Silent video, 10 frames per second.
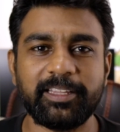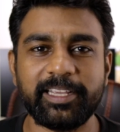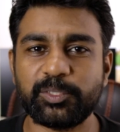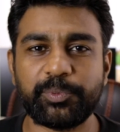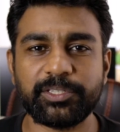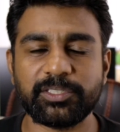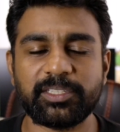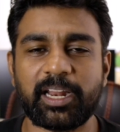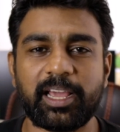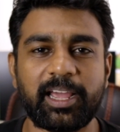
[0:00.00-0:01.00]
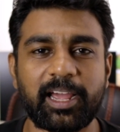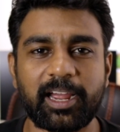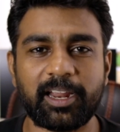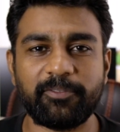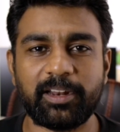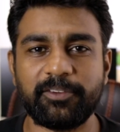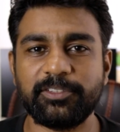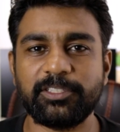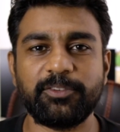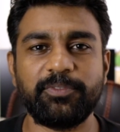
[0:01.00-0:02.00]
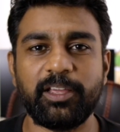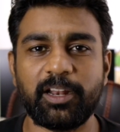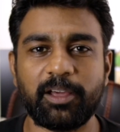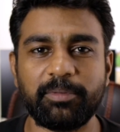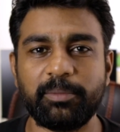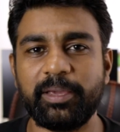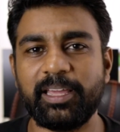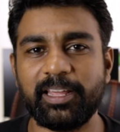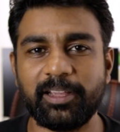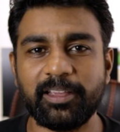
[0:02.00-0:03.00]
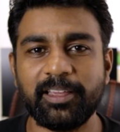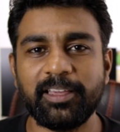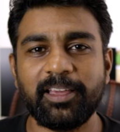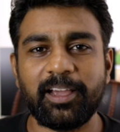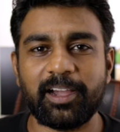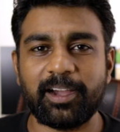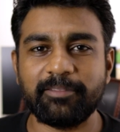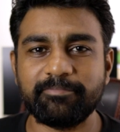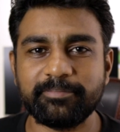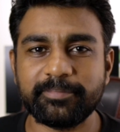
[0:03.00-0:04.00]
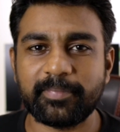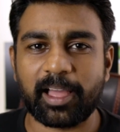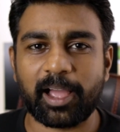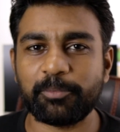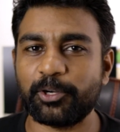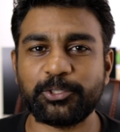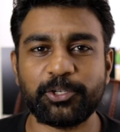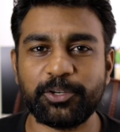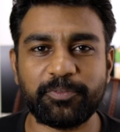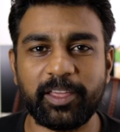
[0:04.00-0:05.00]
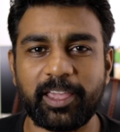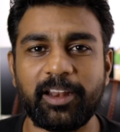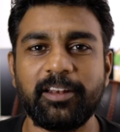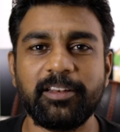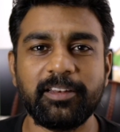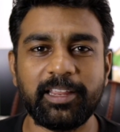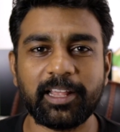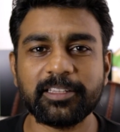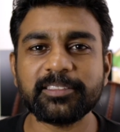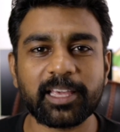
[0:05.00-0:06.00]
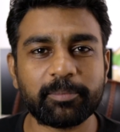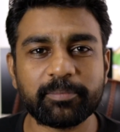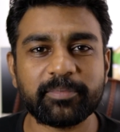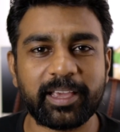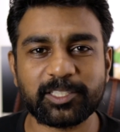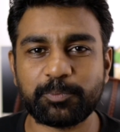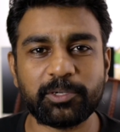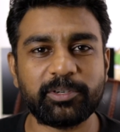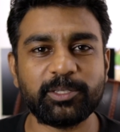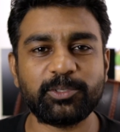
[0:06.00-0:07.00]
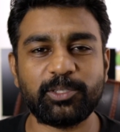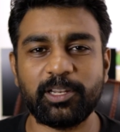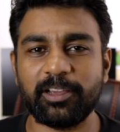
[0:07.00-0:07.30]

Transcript: The experiences that I had when I visited Vietnam in the beginning, I'm not sure if they can get the same experience.